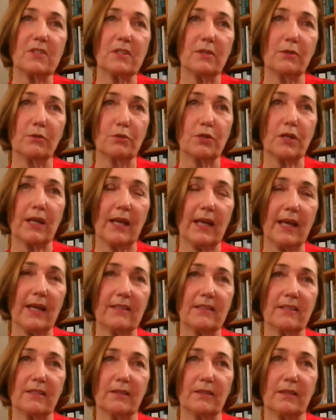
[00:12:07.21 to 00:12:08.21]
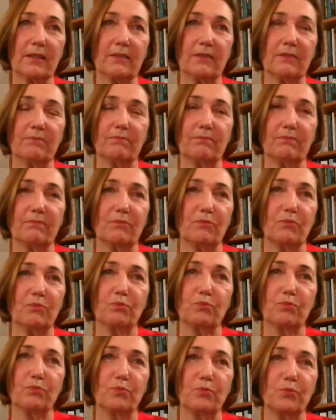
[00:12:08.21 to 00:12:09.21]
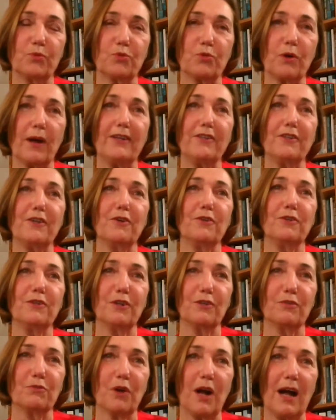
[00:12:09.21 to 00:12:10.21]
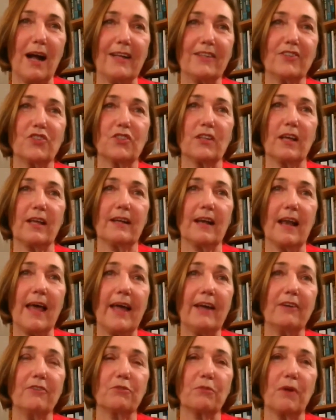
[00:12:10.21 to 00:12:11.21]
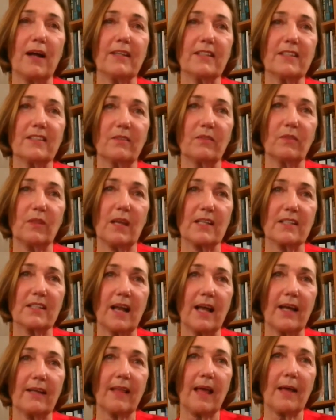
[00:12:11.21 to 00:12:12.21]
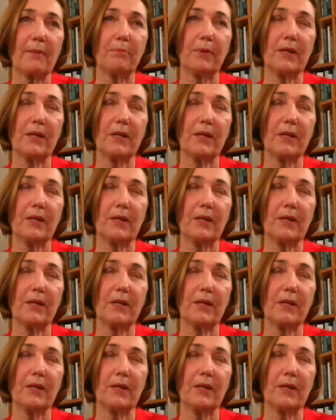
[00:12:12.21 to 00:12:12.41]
tilting at trade union rights and land rights and things like that.